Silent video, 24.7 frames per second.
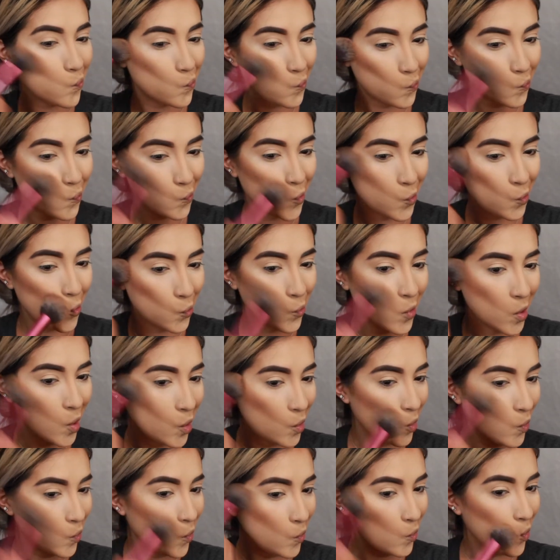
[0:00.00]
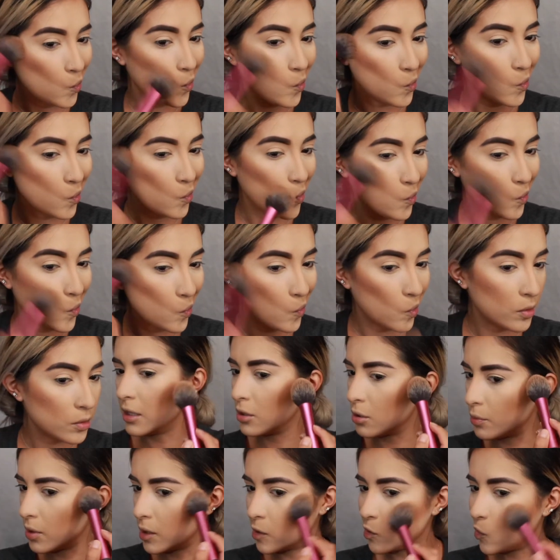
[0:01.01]

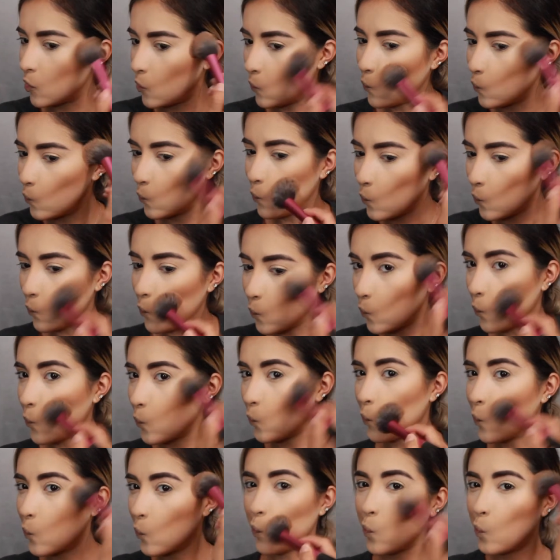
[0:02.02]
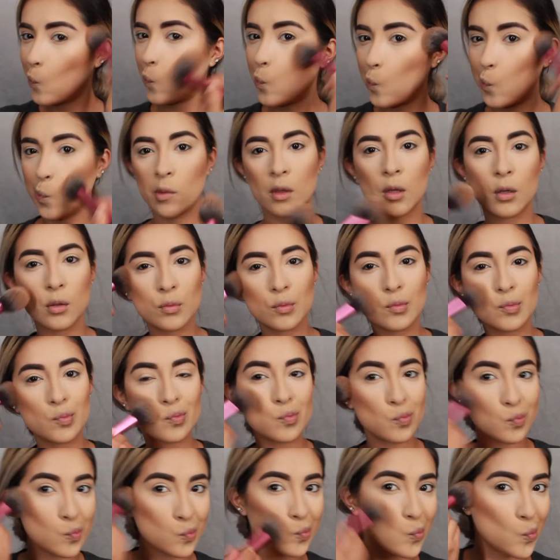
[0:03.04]

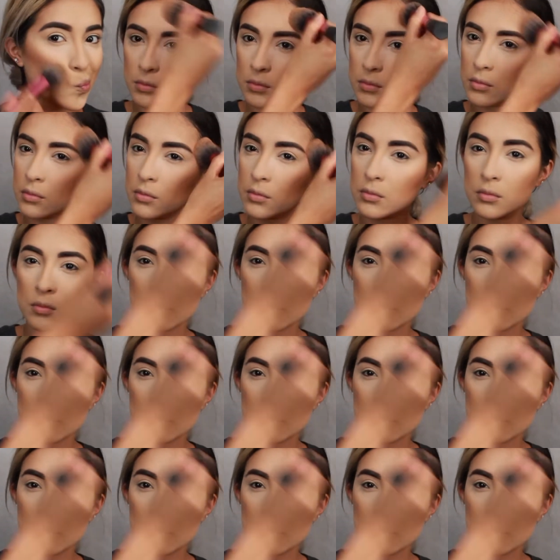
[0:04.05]
(no one is talking)